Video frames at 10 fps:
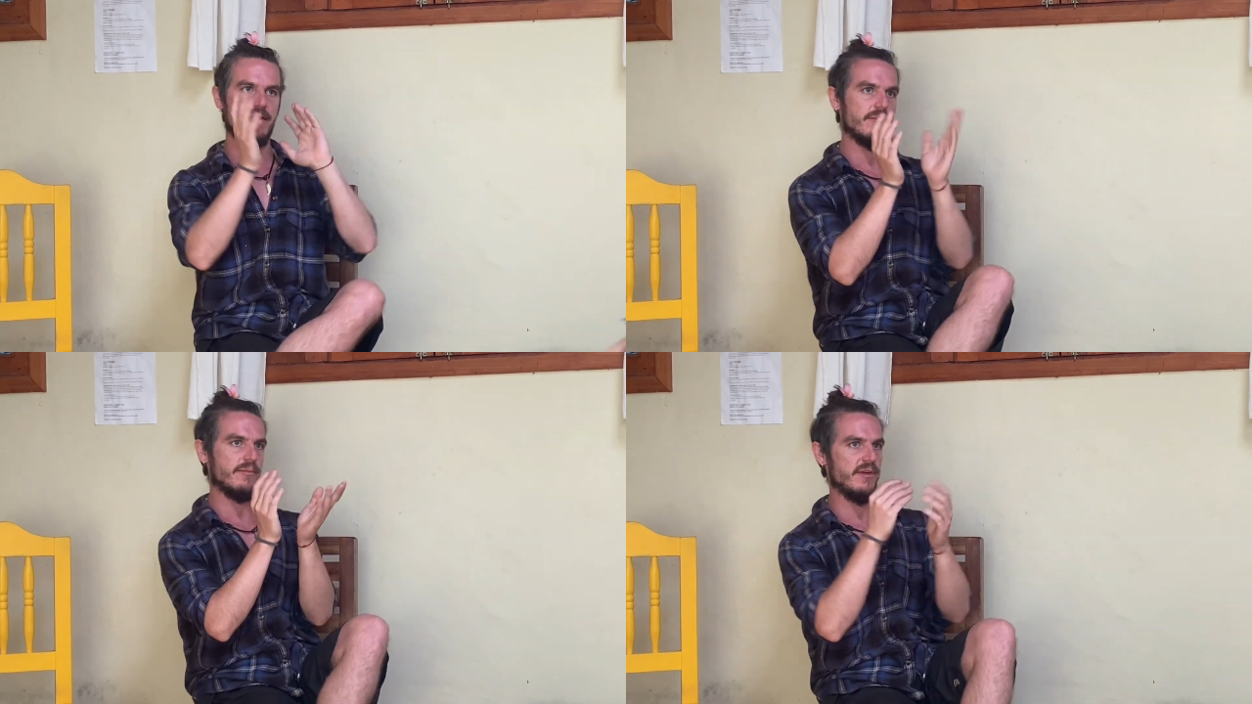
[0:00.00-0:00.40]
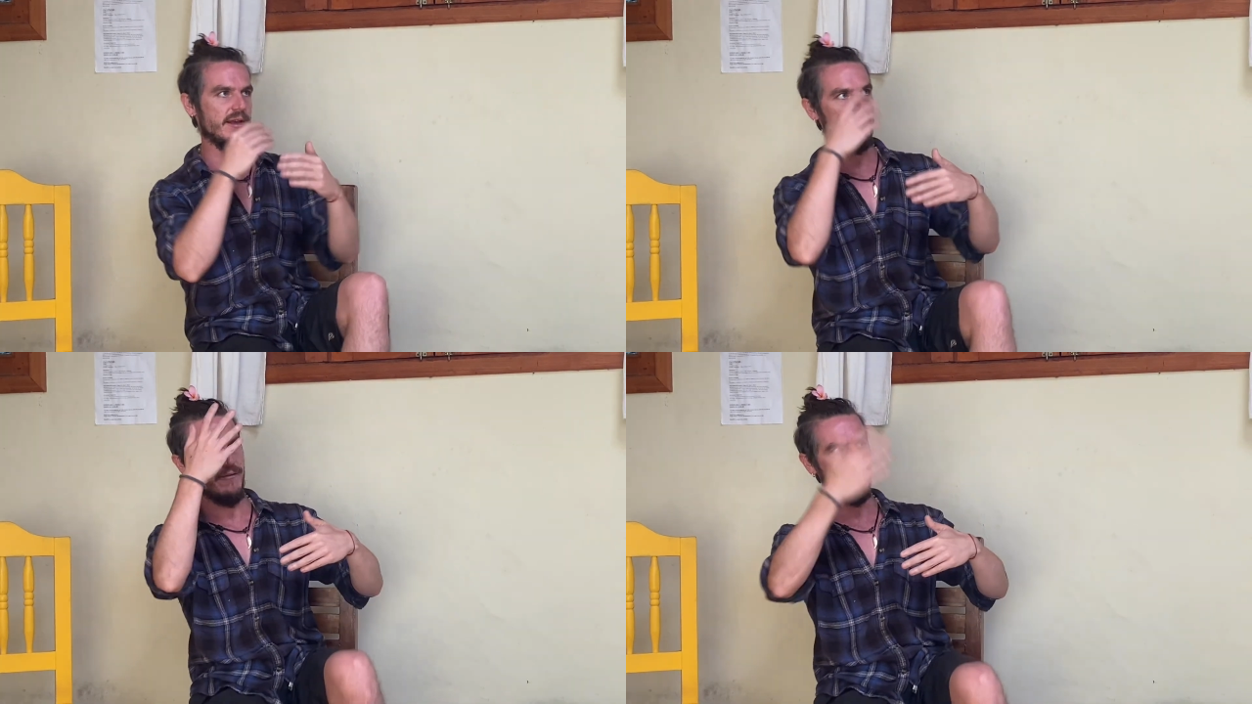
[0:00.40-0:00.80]

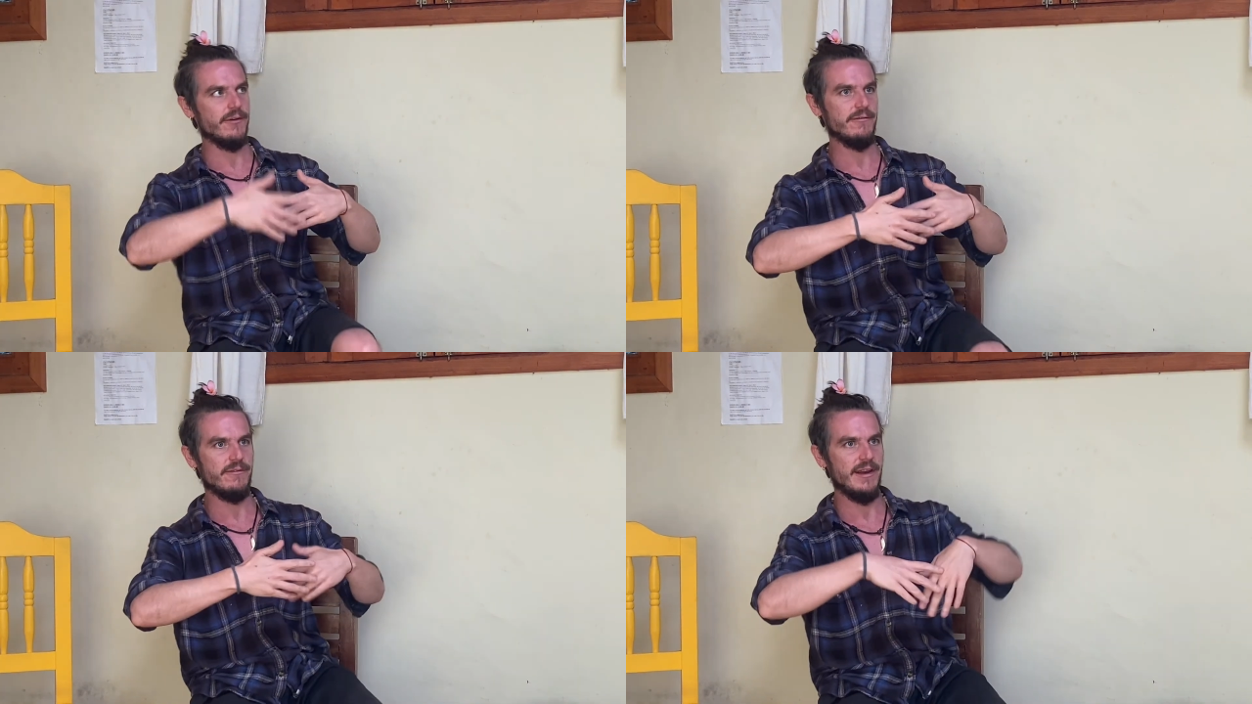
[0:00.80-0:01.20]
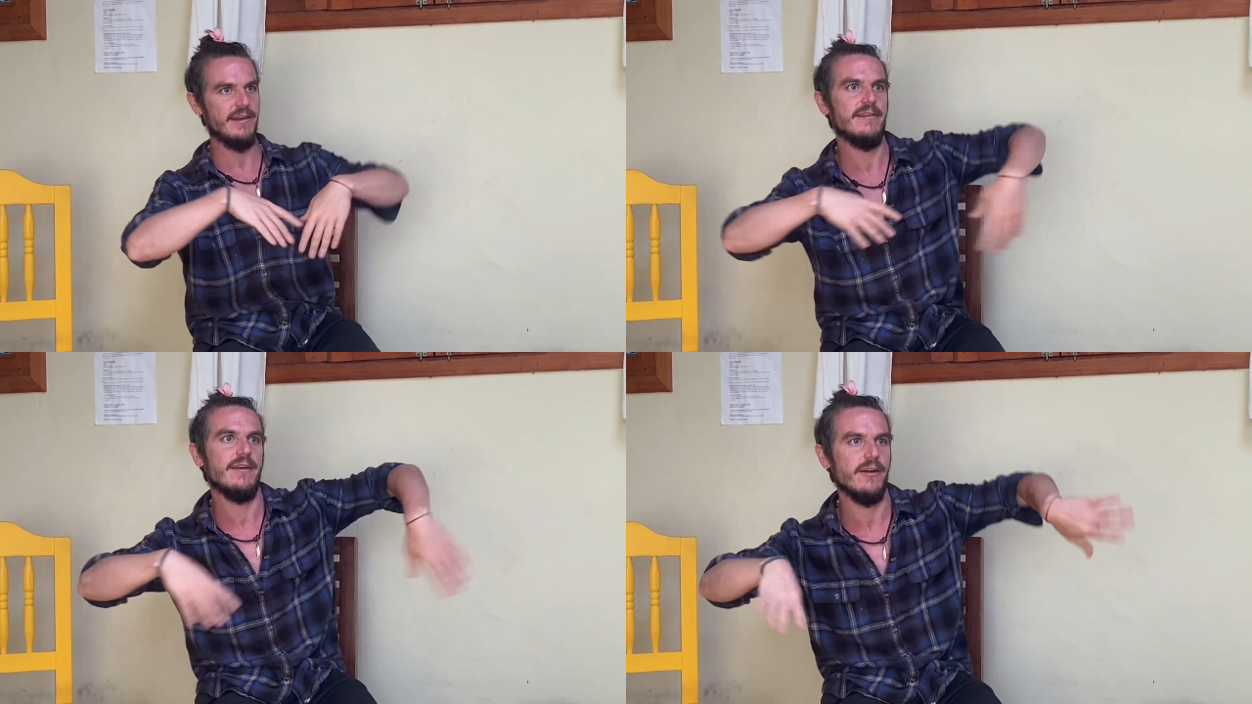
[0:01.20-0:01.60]
something, leave it
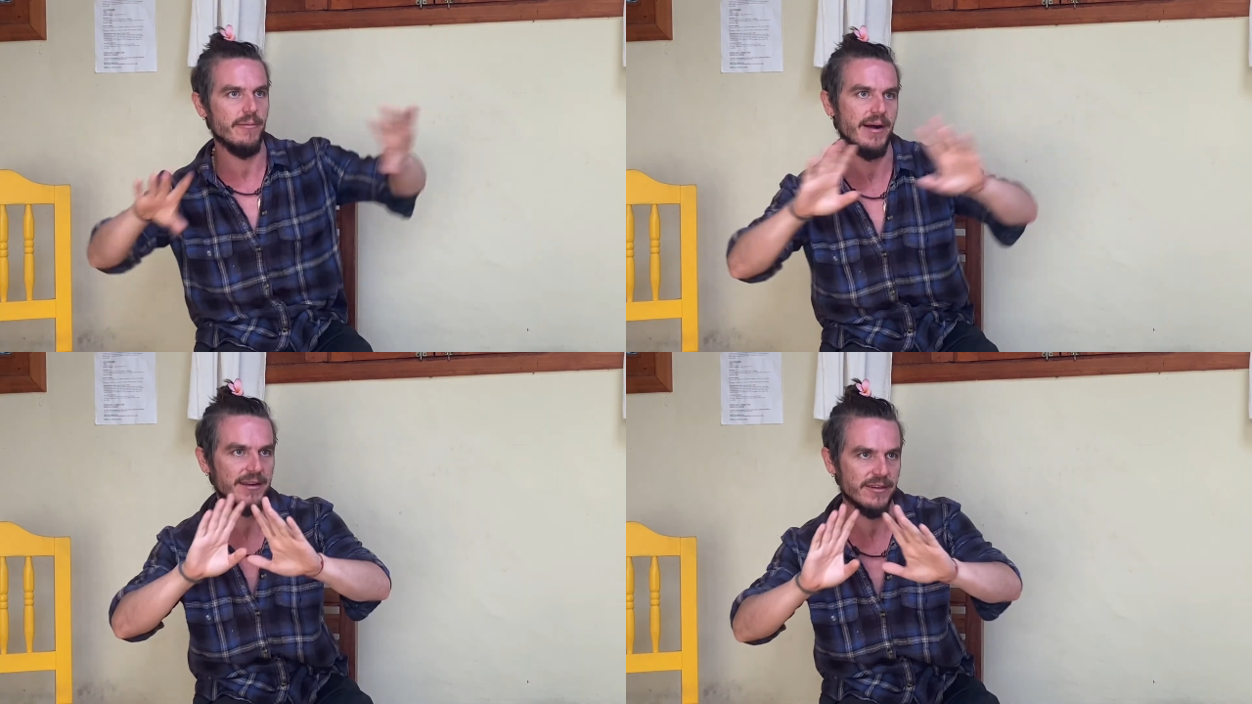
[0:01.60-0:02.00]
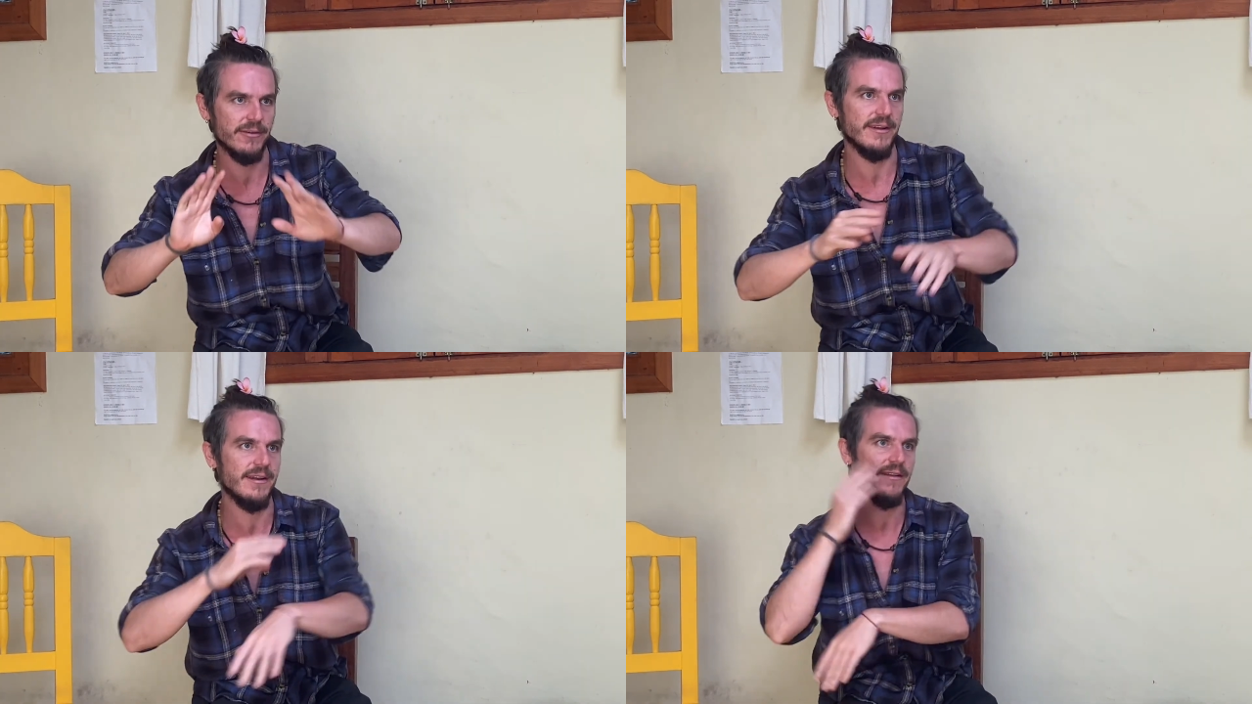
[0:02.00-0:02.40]
unfinished and go back to
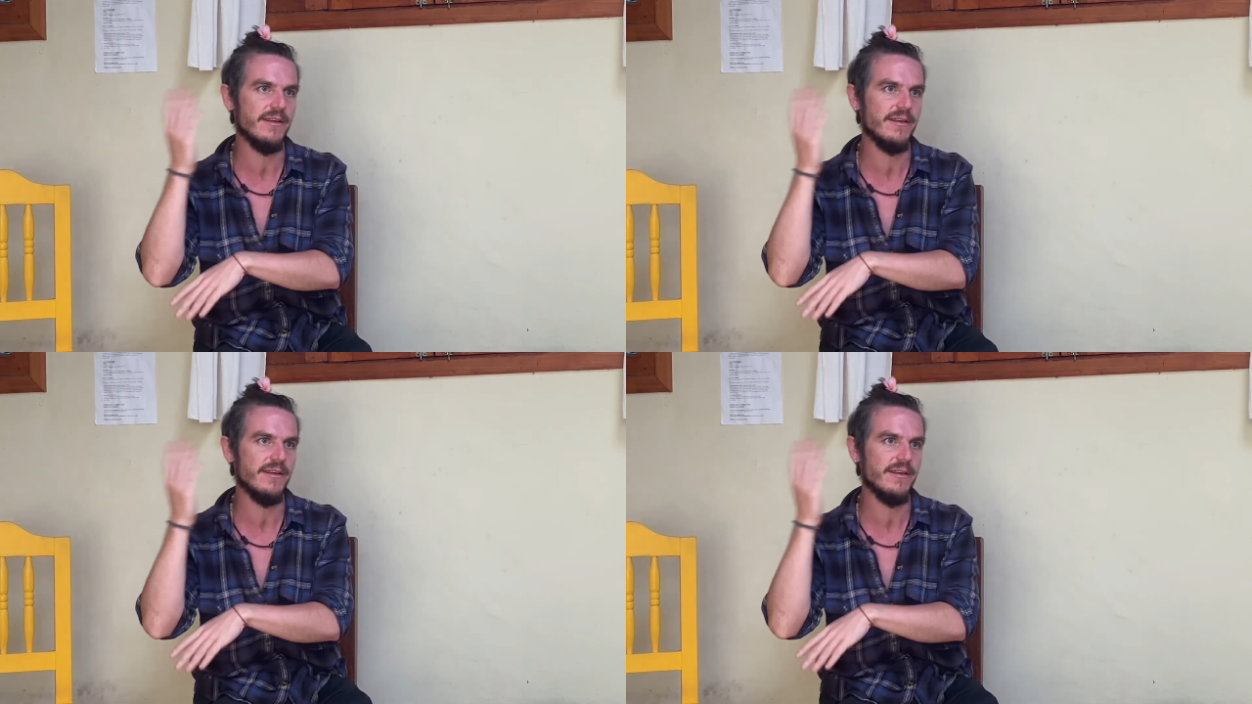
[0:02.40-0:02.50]
it.